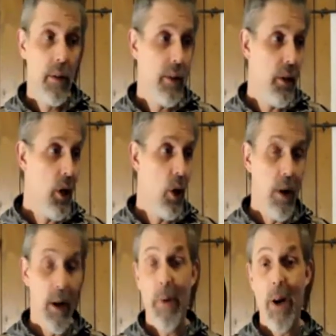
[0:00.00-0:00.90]
You know,
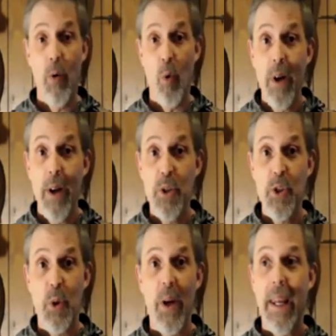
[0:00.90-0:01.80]
I'm not rich,
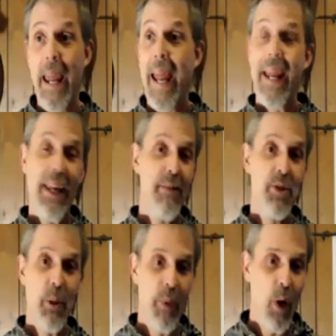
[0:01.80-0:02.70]
so I can't give
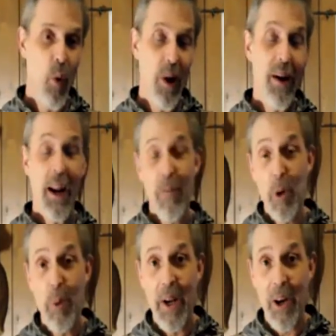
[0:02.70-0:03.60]
something away to
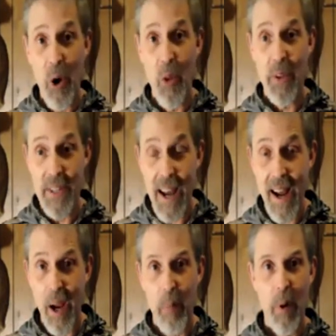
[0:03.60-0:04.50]
everybody all the
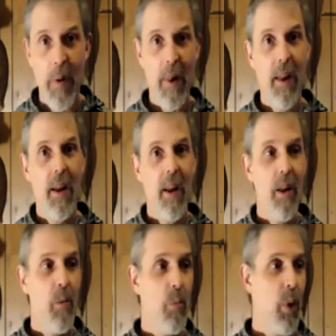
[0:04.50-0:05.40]
time.
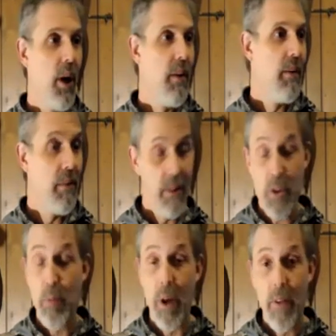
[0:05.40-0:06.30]
But this
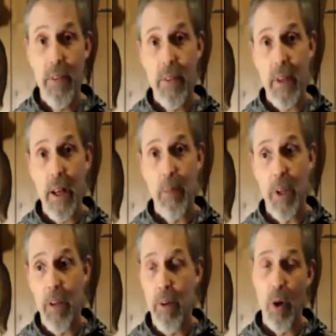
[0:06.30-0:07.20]
month, I'm
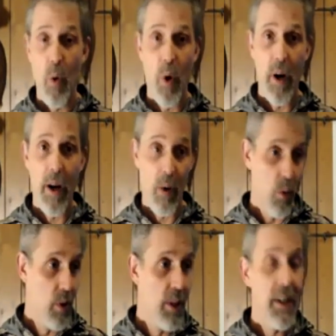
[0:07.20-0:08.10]
giving away a
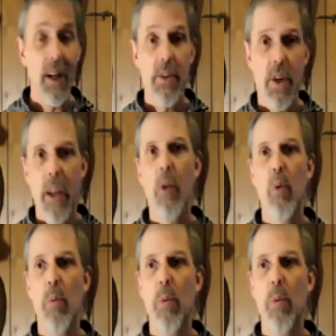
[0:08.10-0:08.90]
really nice hand warmer